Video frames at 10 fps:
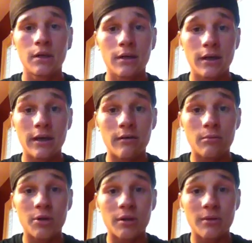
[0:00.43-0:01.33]
Hey
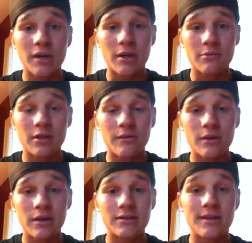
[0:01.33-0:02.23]
everybody, my name's Evan,
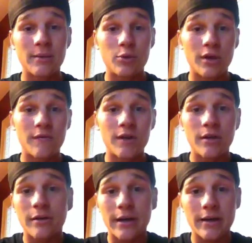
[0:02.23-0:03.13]
and today I'm doing a video
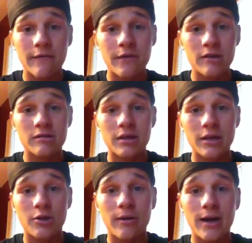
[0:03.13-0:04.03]
on how to fix a
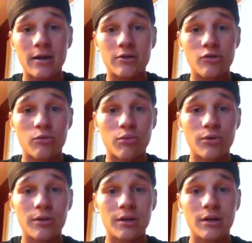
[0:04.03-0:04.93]
cracked or
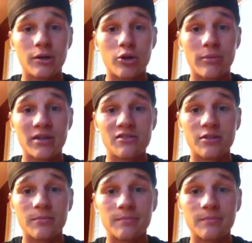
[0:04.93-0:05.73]
broken Clearomizer.